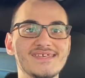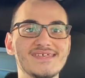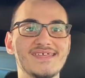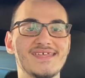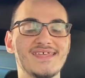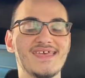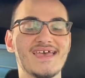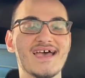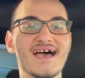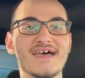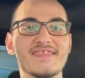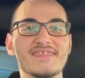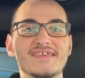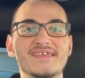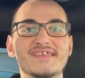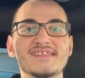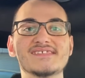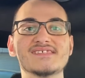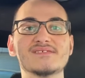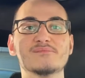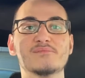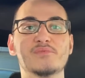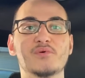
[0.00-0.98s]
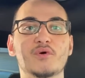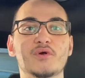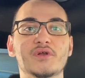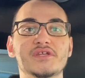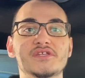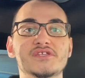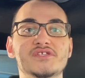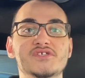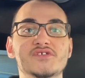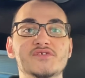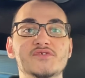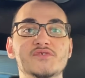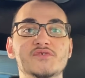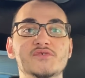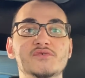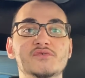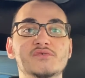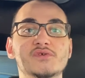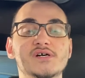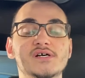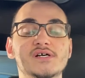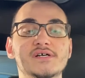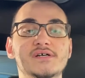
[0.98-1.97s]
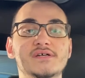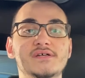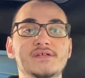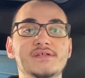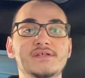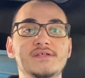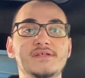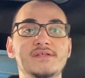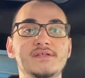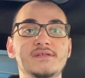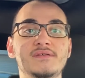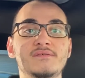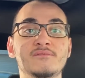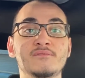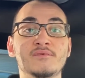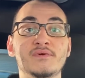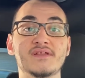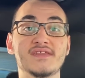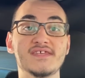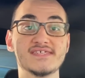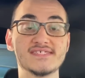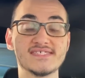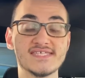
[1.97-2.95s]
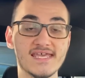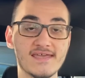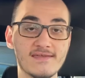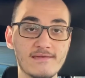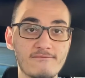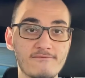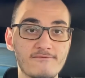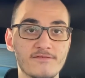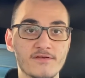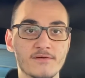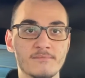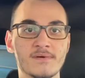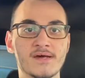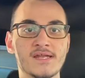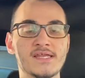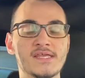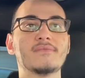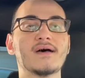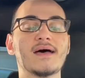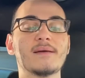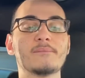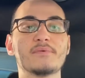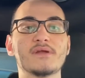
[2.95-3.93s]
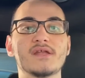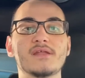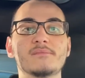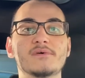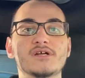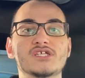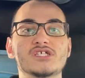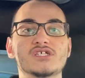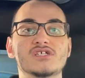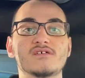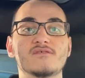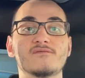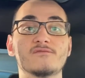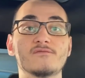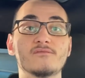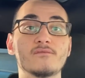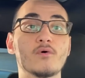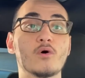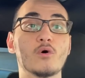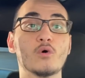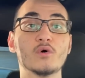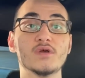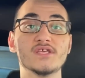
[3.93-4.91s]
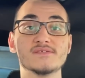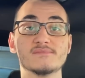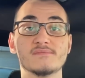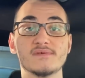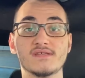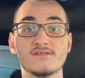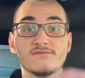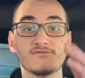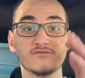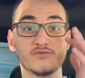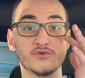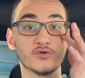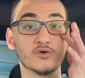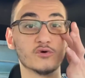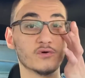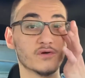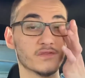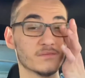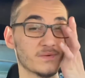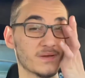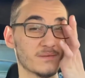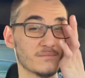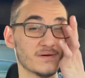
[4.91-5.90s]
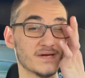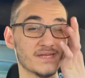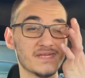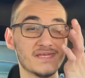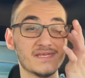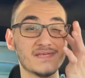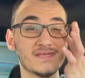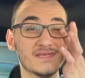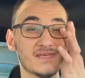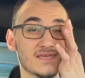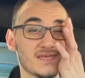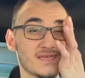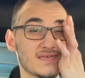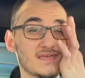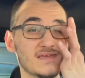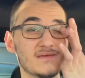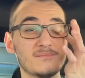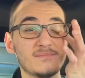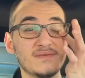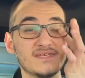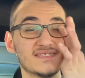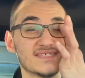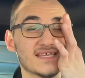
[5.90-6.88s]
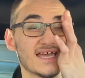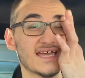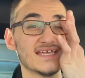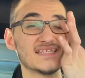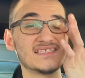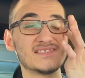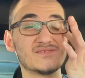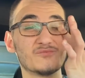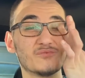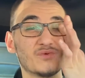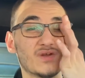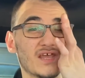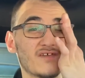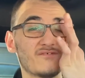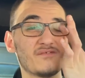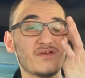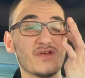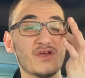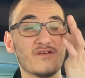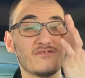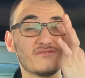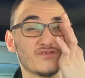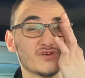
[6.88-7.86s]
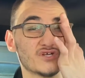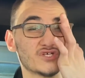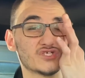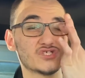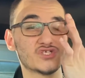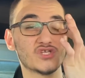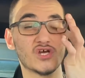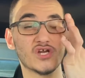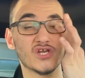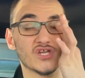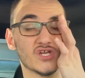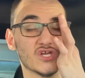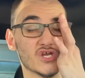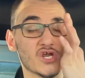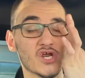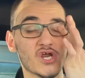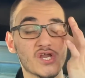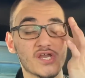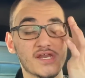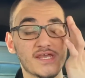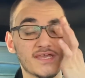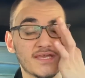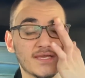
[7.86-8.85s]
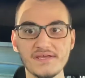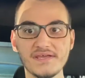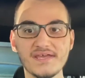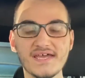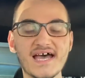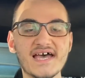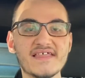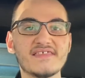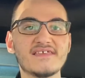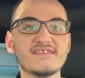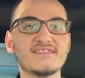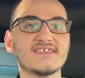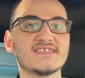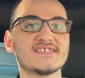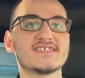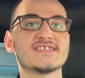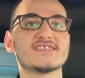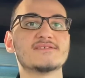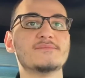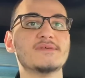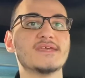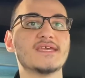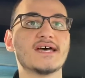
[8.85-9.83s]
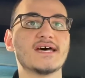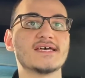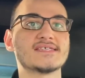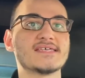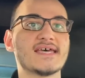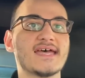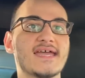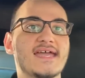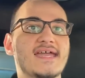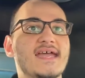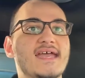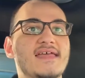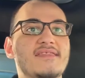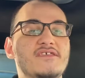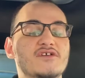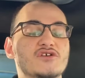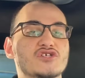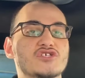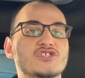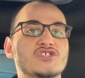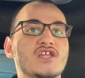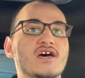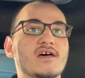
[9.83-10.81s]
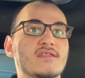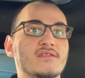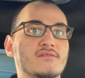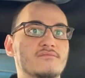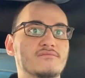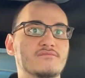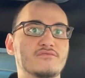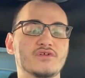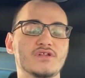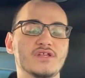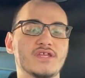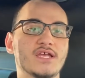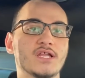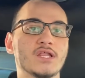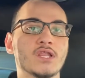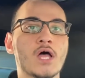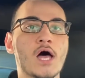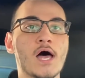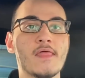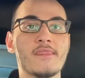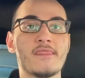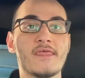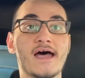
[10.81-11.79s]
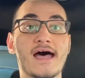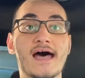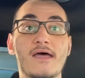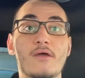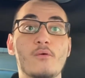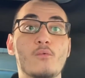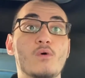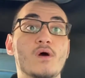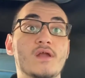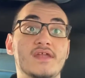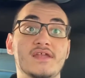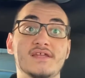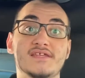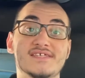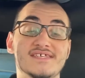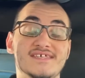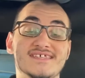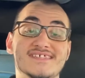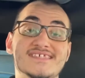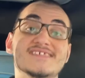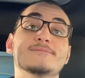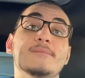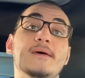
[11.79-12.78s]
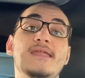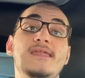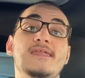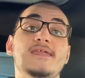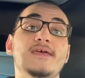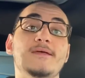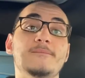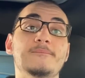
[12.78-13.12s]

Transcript: I think it's important to really save your money. I pretty much have always been frugal with my money. Besides when I very first started earning. I think this is because there's not really a lot that I've wanted to spend